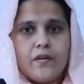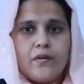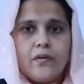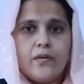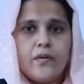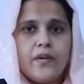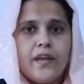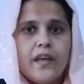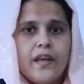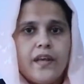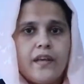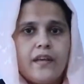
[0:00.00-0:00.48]

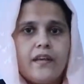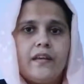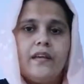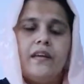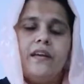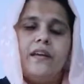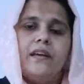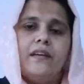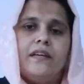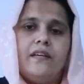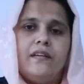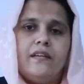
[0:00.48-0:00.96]
Okay,
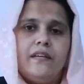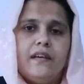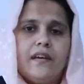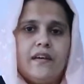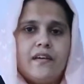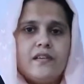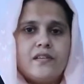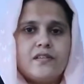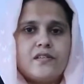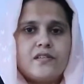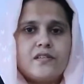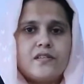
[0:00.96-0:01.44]

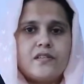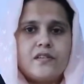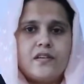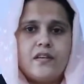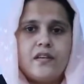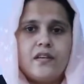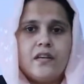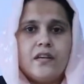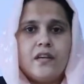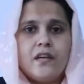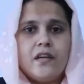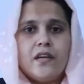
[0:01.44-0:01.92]
yes.
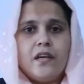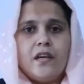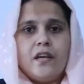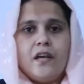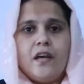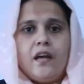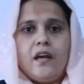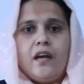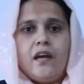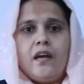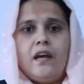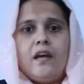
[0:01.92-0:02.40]

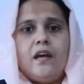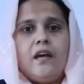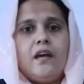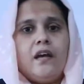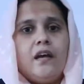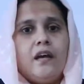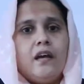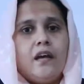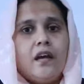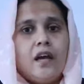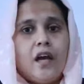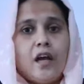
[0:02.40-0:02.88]

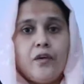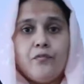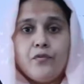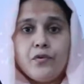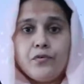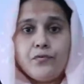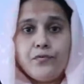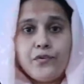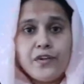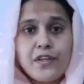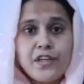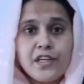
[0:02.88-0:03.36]
Have
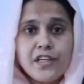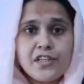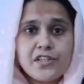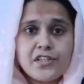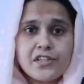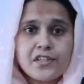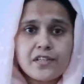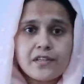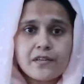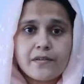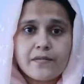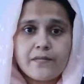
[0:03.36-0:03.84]
you
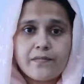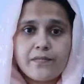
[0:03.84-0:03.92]
finished?